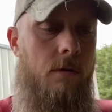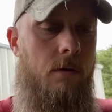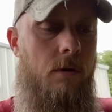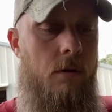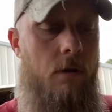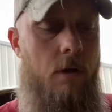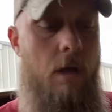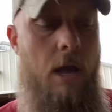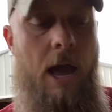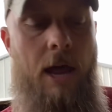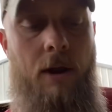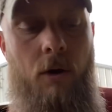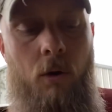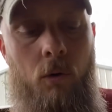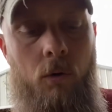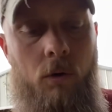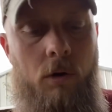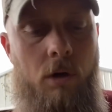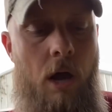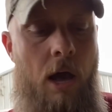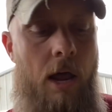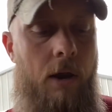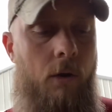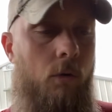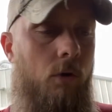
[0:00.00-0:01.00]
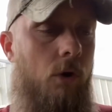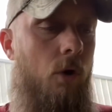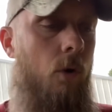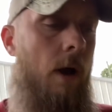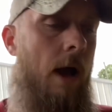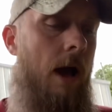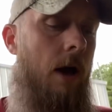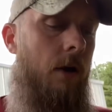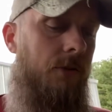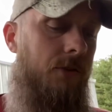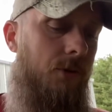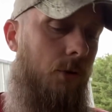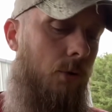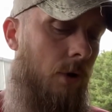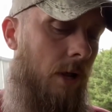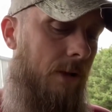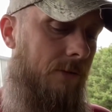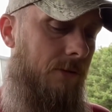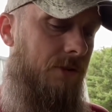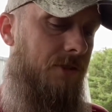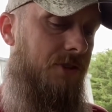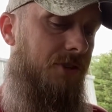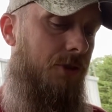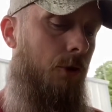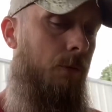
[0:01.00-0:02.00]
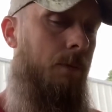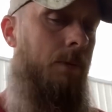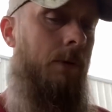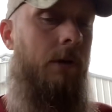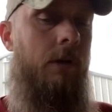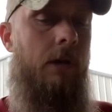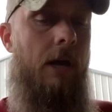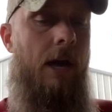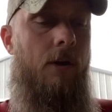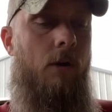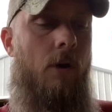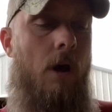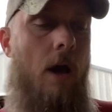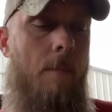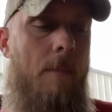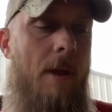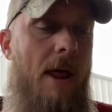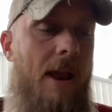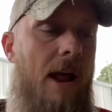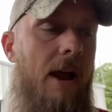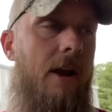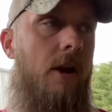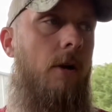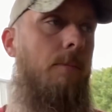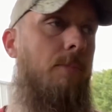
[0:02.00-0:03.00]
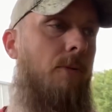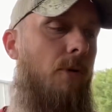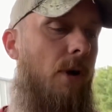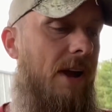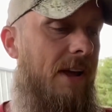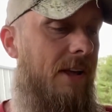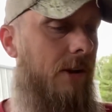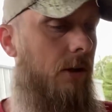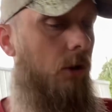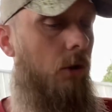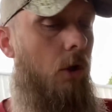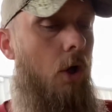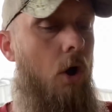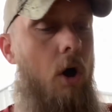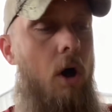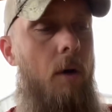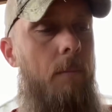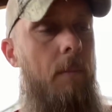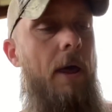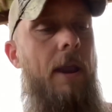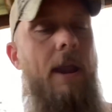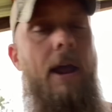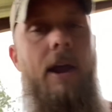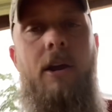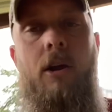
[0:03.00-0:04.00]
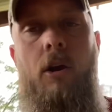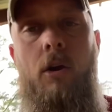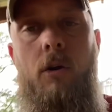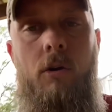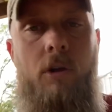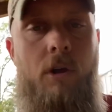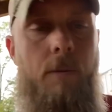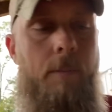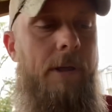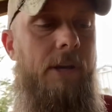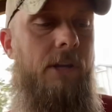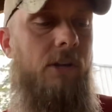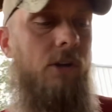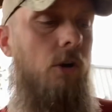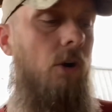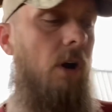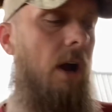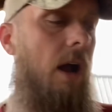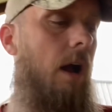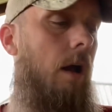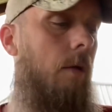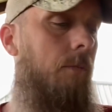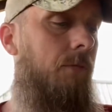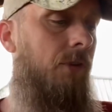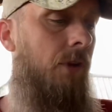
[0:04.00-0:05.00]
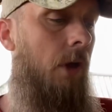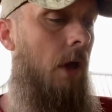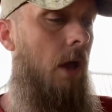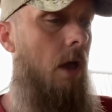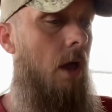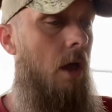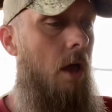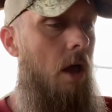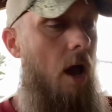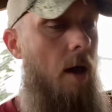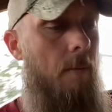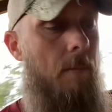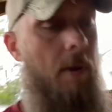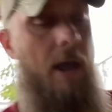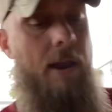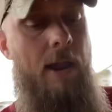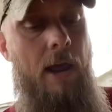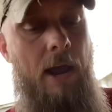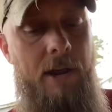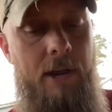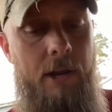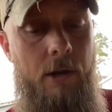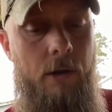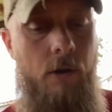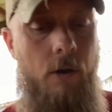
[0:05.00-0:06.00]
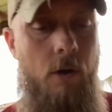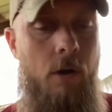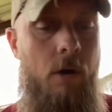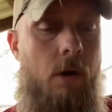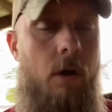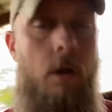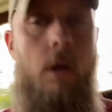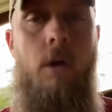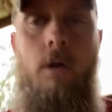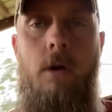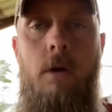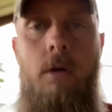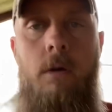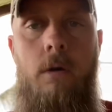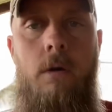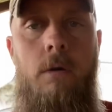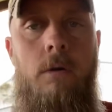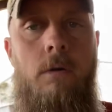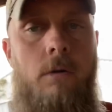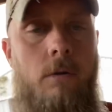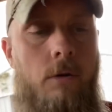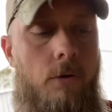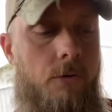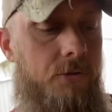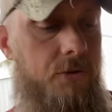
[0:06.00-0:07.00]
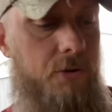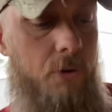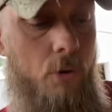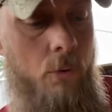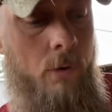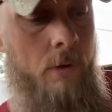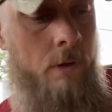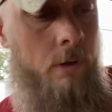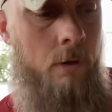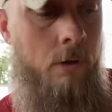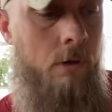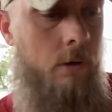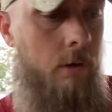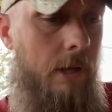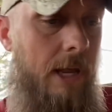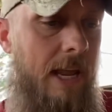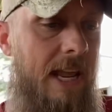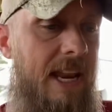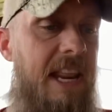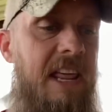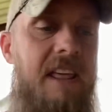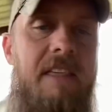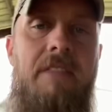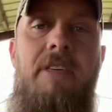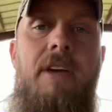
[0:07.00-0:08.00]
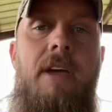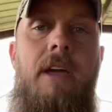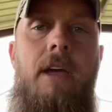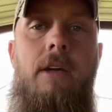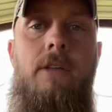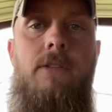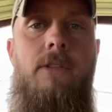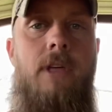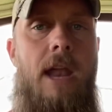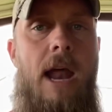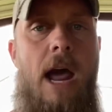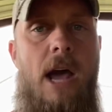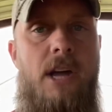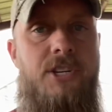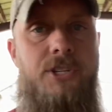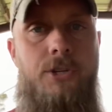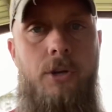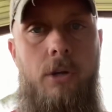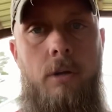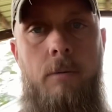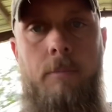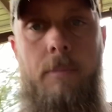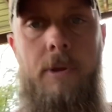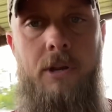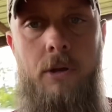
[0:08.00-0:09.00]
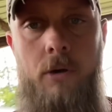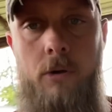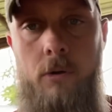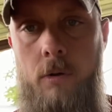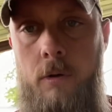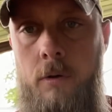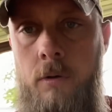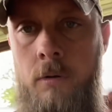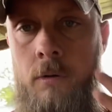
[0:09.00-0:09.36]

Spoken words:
I don't go out and do nothing stupid. I'm not out here breaking the law. I'm not out here committing crimes. I'm not out here doing anything that I shouldn't be doing.